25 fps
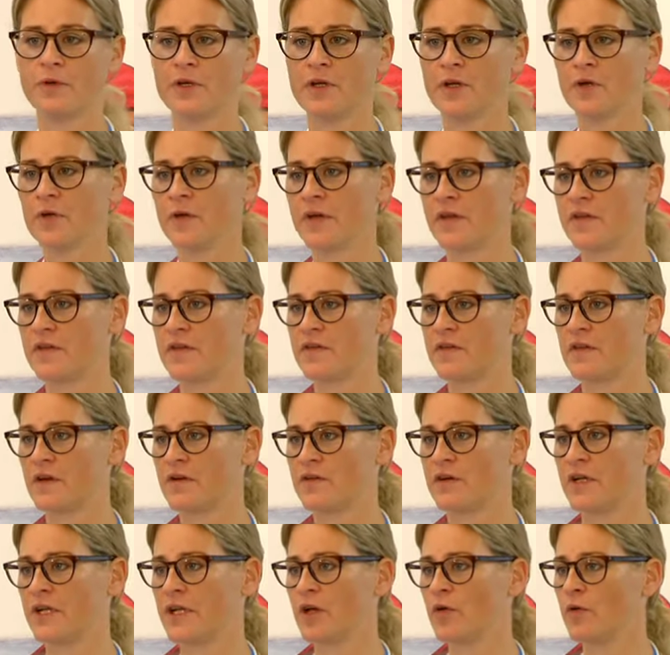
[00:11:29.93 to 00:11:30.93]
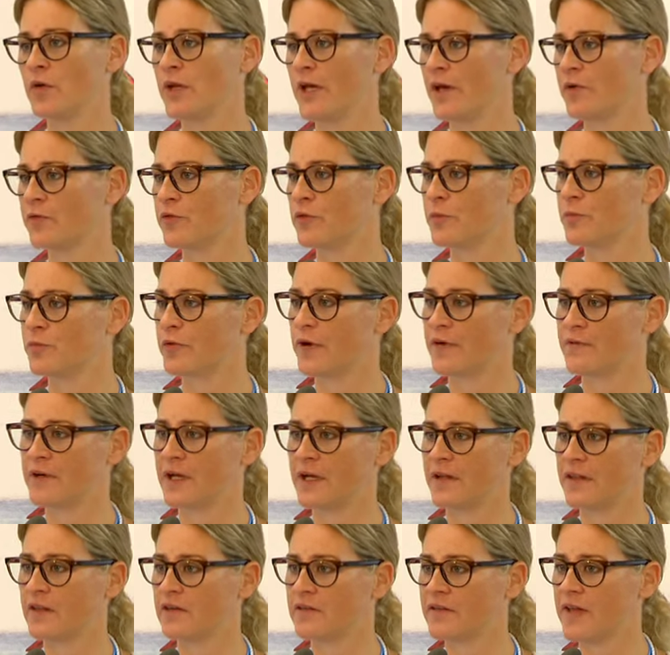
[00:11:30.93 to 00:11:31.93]
We don't necessarily only have to
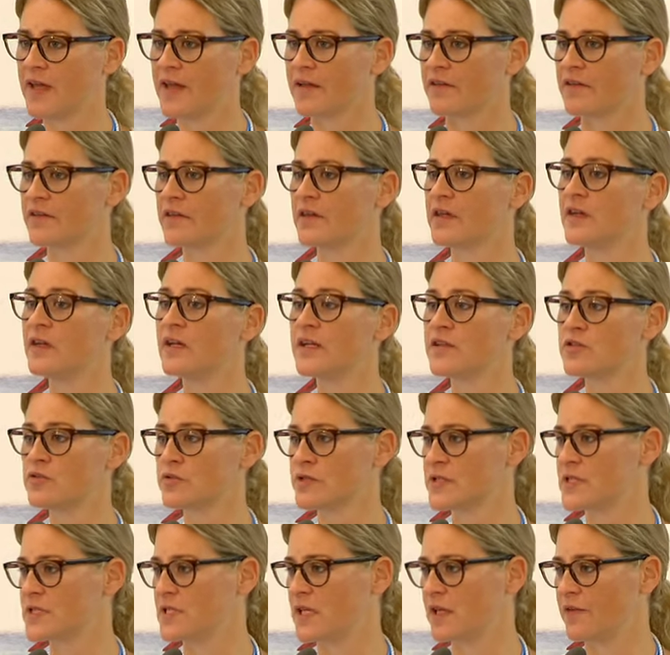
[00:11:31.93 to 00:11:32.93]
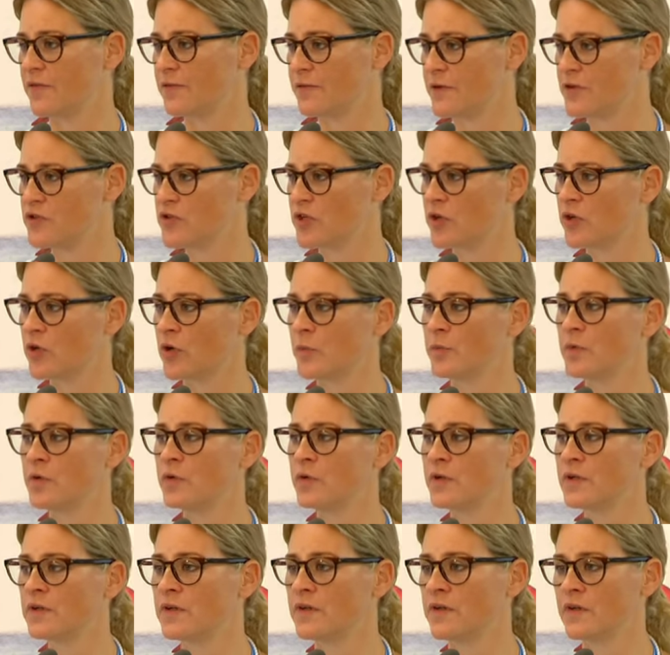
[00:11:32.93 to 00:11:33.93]
provide the text. Illiteracy in fishing
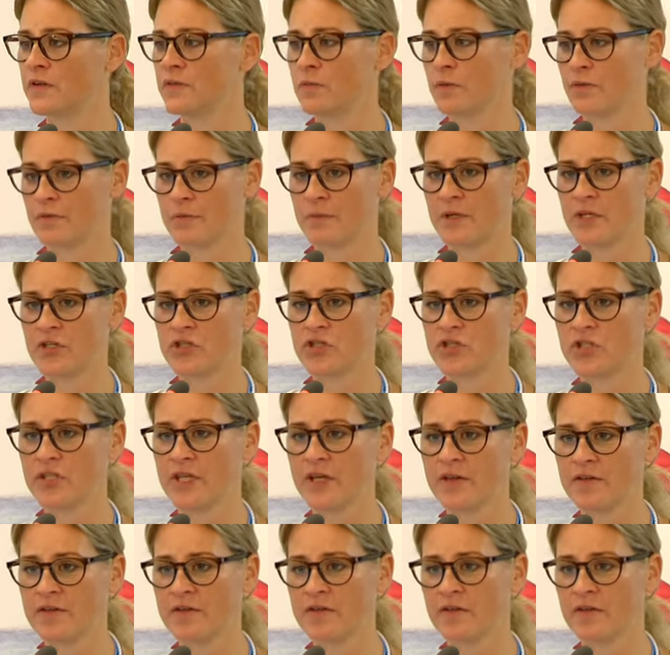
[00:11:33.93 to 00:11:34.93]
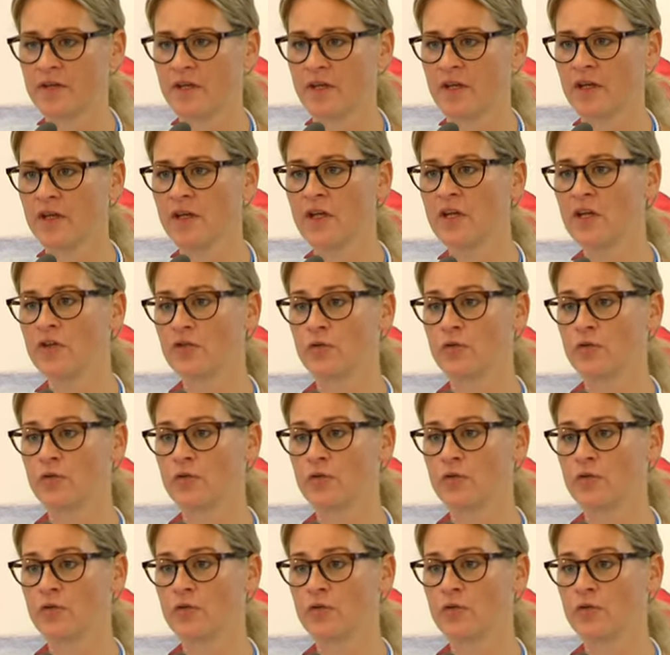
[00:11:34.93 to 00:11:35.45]
communities was mentioned yesterday.